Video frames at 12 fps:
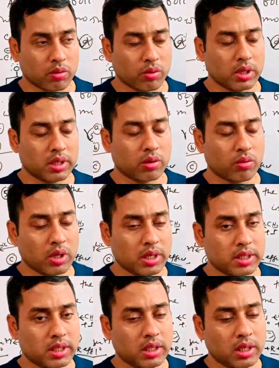
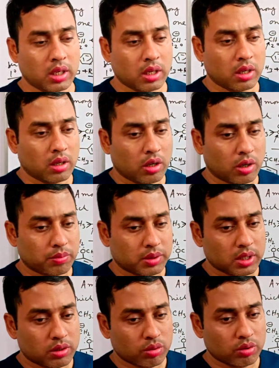quality of
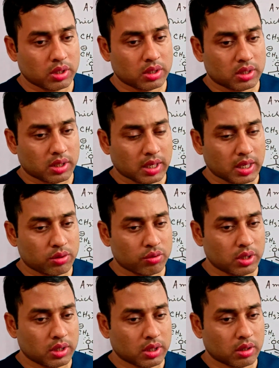the students
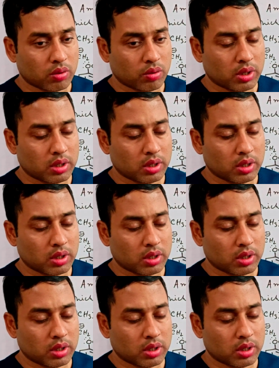gradually